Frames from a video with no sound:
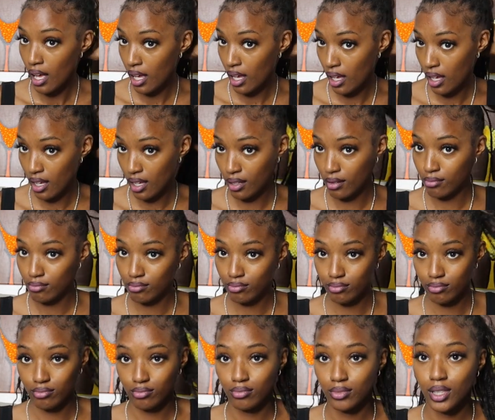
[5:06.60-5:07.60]
And,
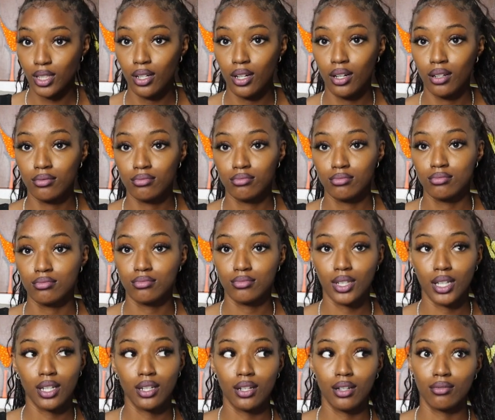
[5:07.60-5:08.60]
you know,
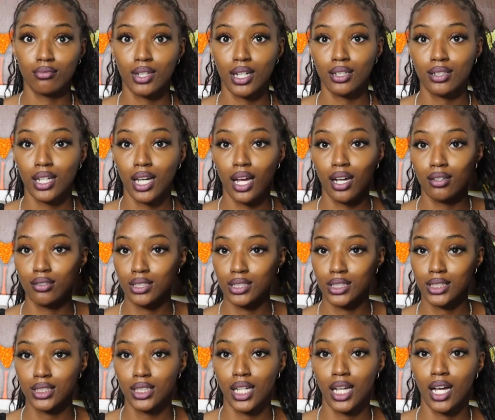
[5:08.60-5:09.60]
it didn't work out
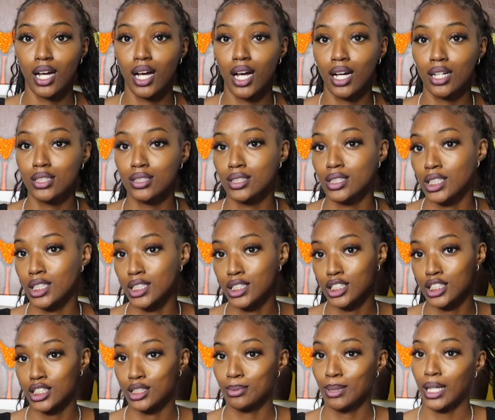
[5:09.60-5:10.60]
as how I needed
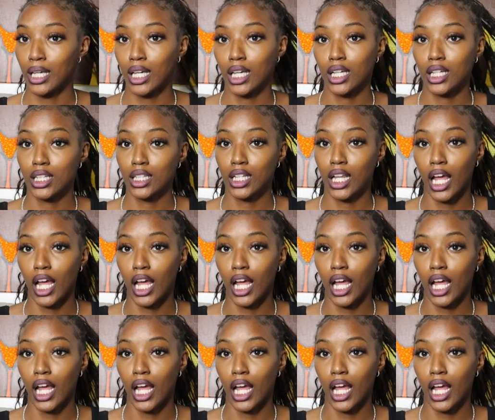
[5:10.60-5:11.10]
to be.